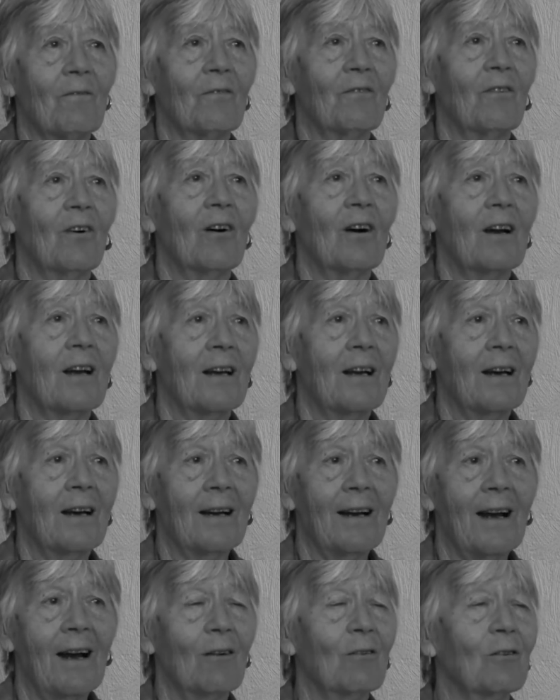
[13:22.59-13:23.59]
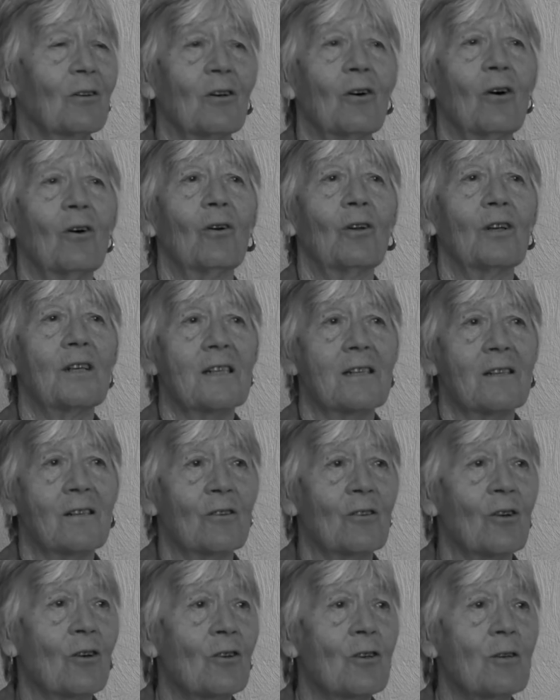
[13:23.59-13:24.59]
via Alcoholics
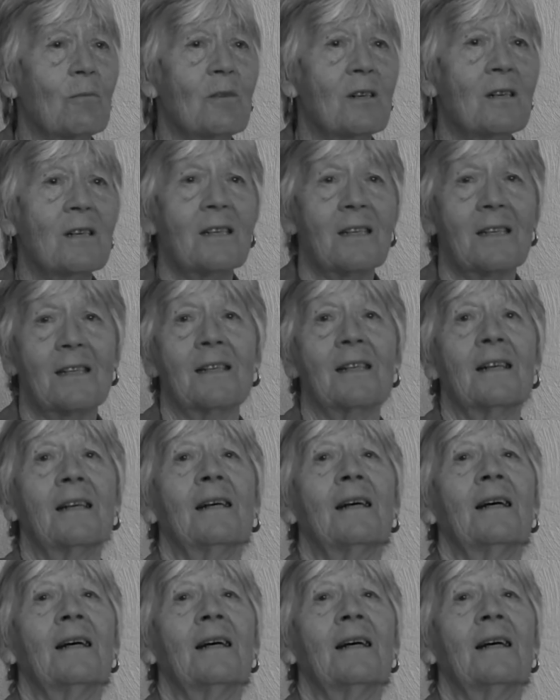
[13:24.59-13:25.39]
Anonymous